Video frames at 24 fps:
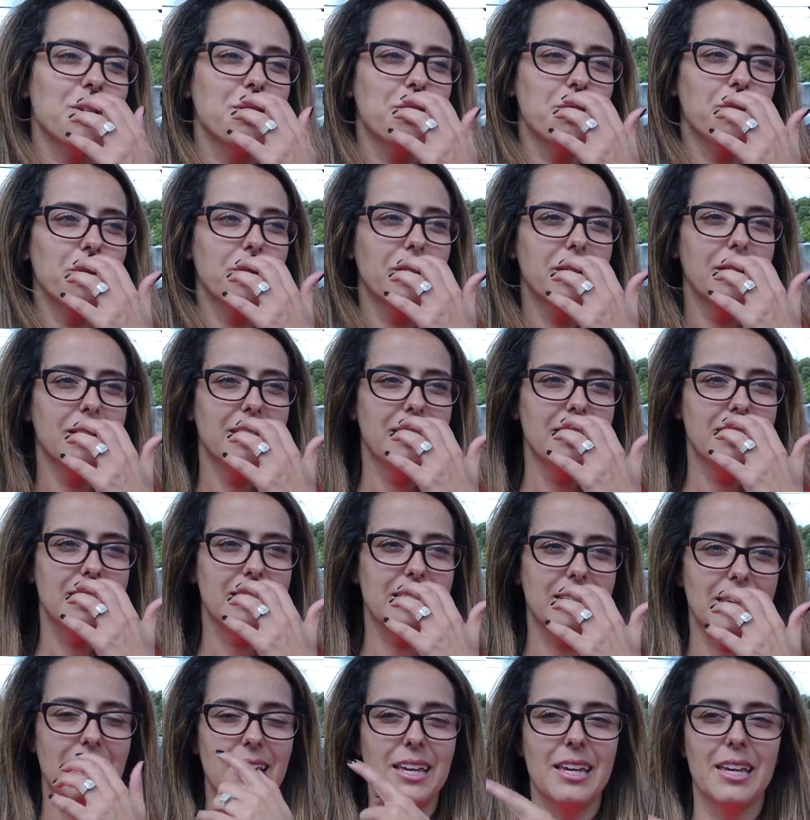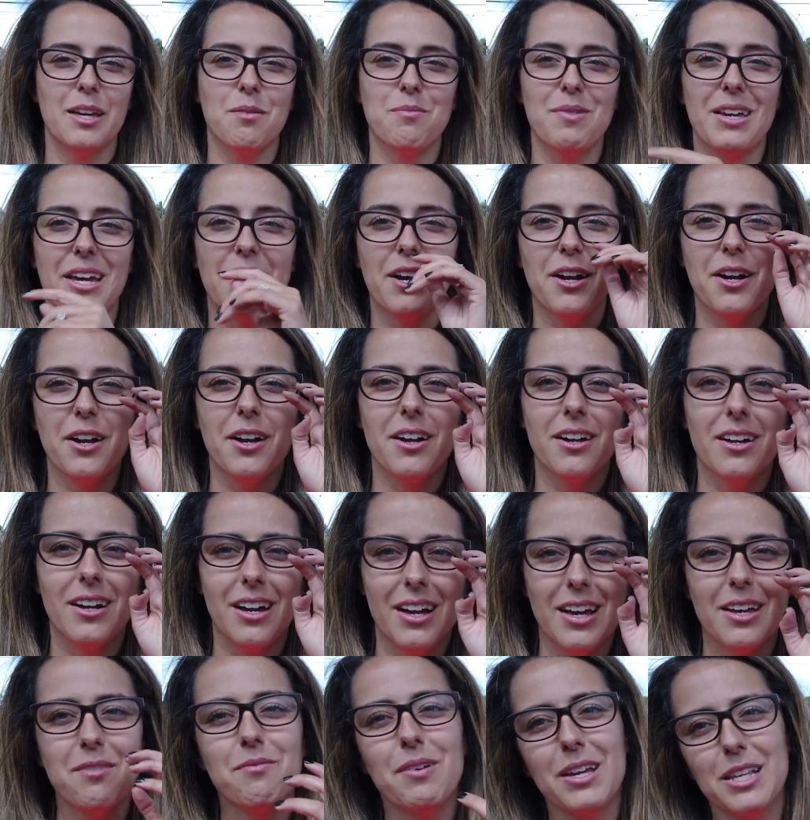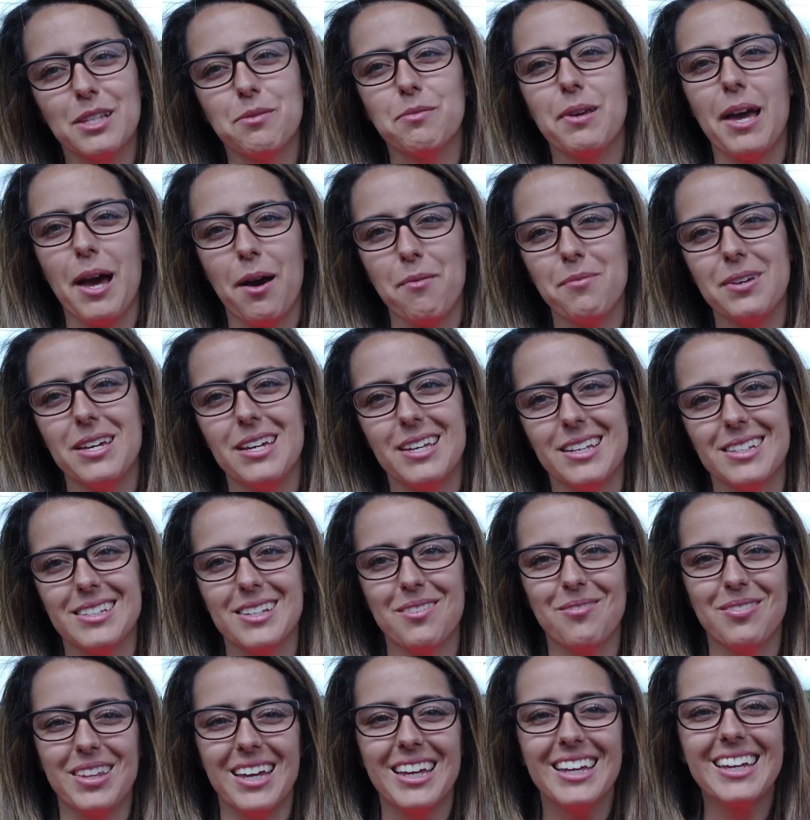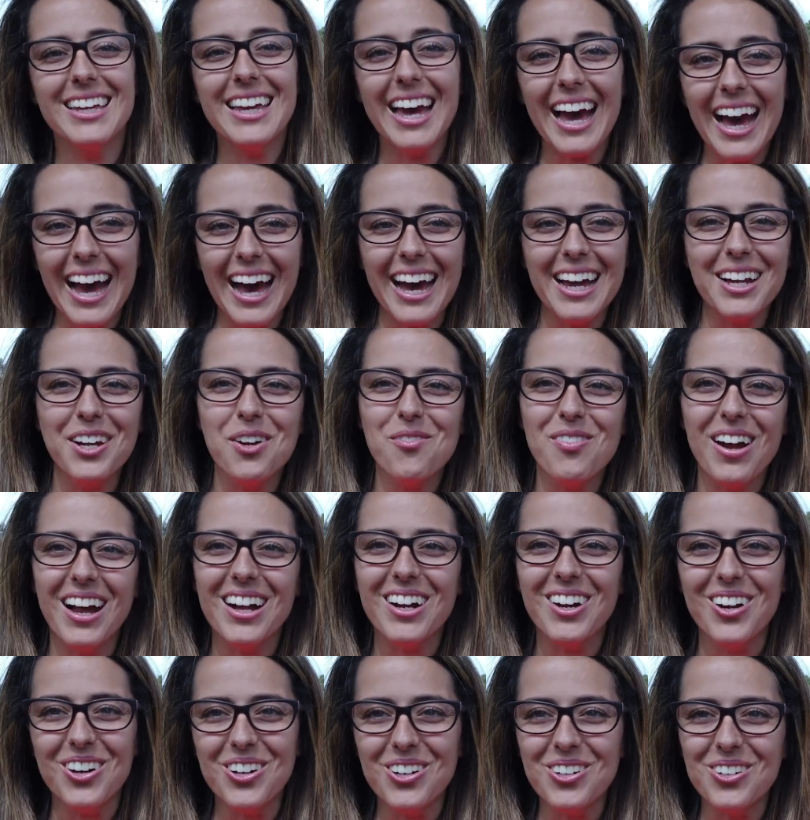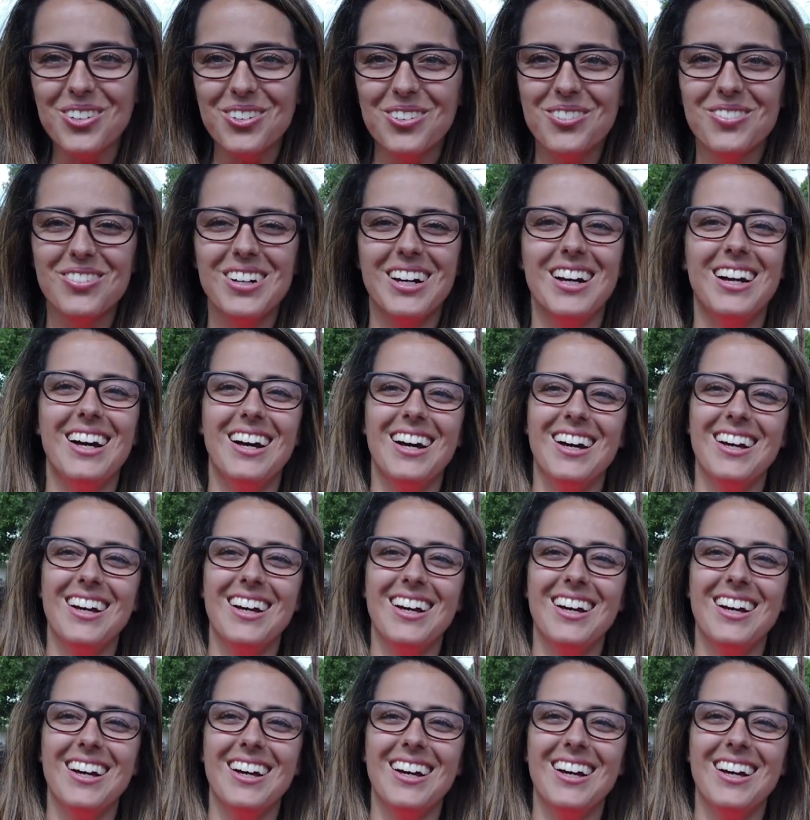So seeing him here, it makes me happy because I'm like, yeah, you're back home,